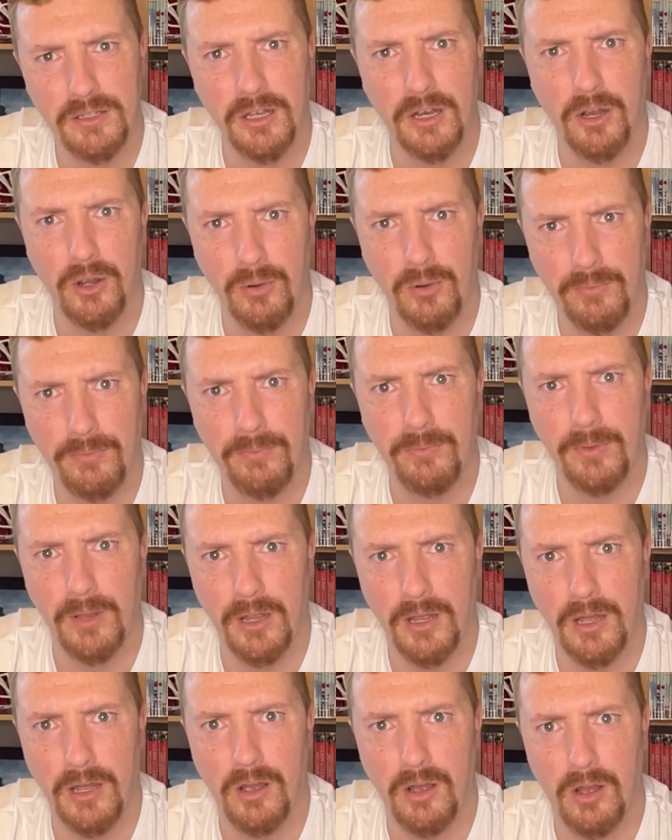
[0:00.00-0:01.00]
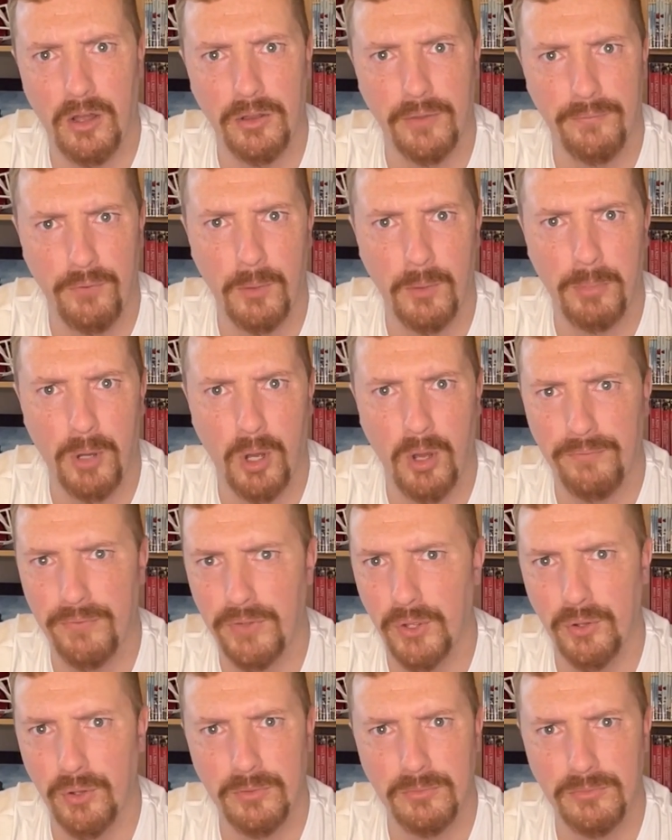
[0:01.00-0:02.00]
on the football
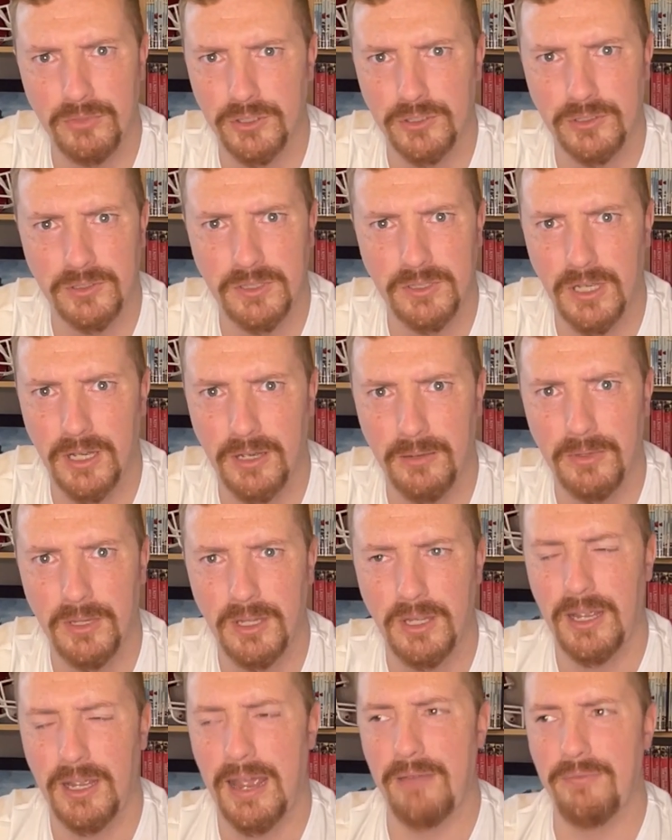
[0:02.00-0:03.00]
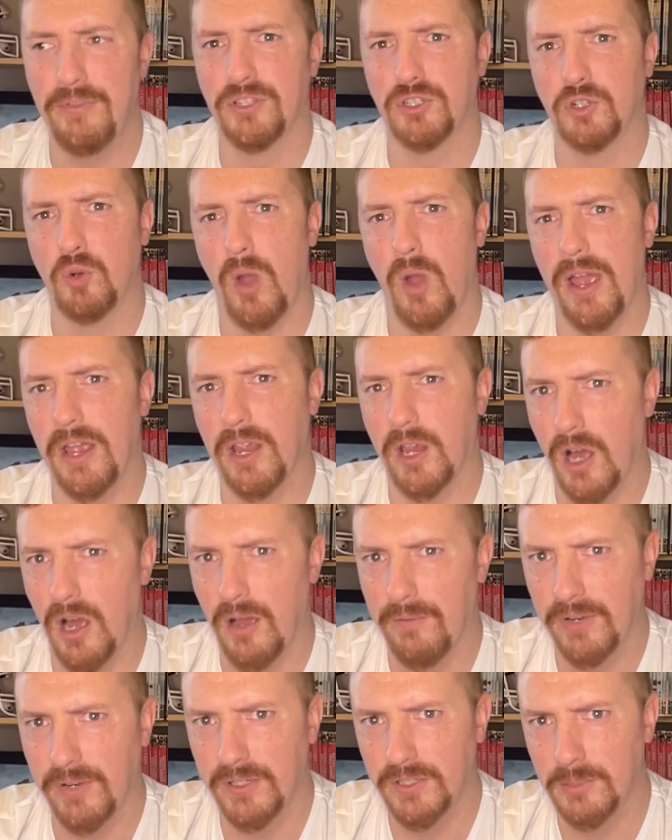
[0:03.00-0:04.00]
field and just have this quiet
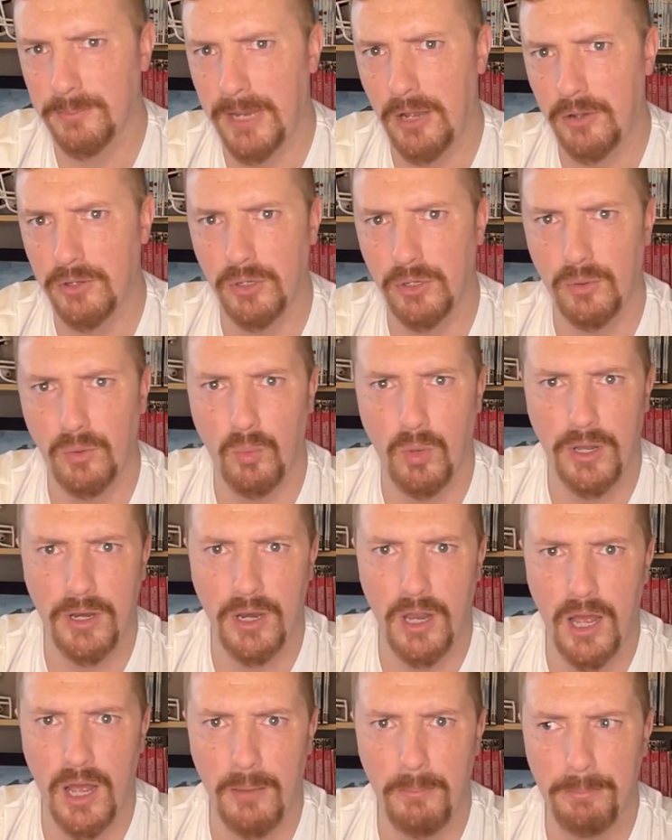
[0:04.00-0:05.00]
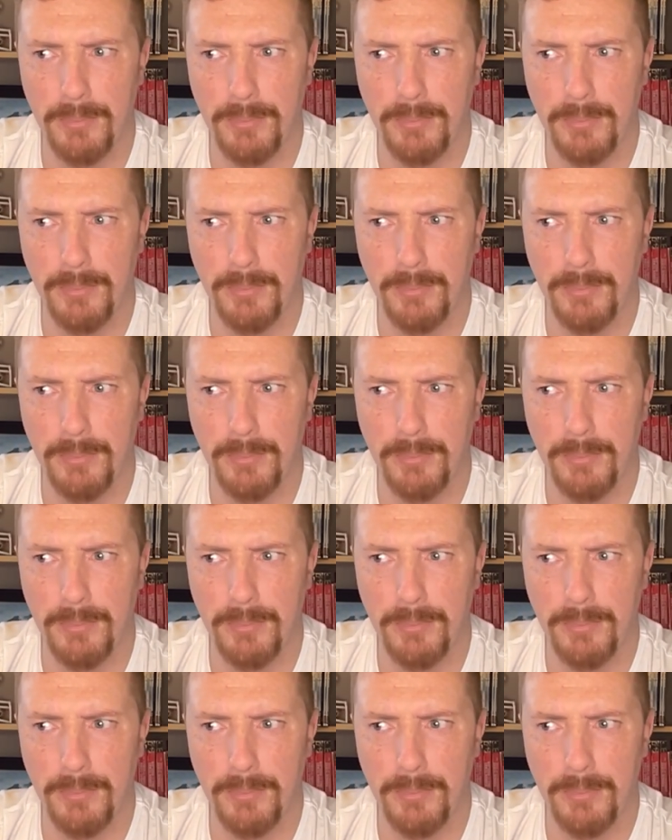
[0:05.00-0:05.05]
confidence about you and whatnot.